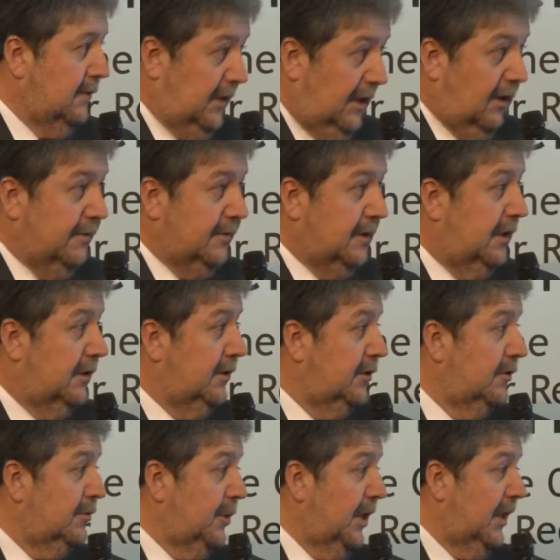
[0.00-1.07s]
the offset
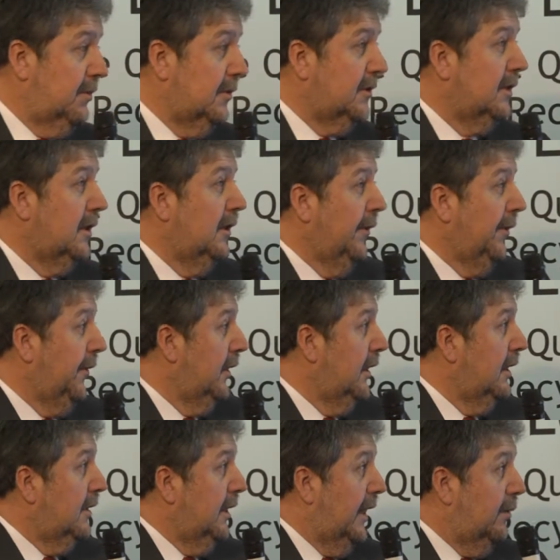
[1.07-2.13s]
newspapers.
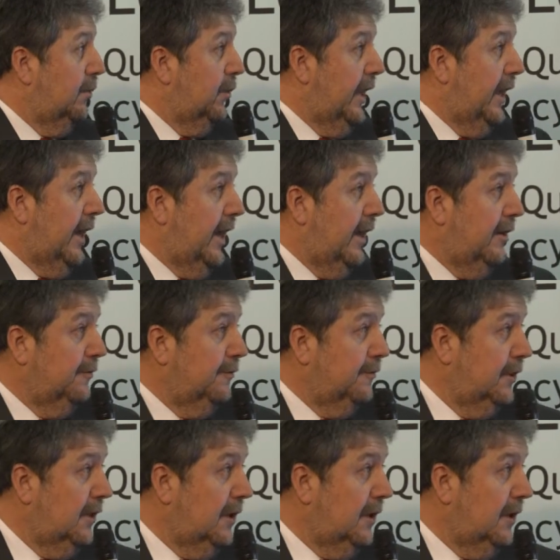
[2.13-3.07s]
Then we have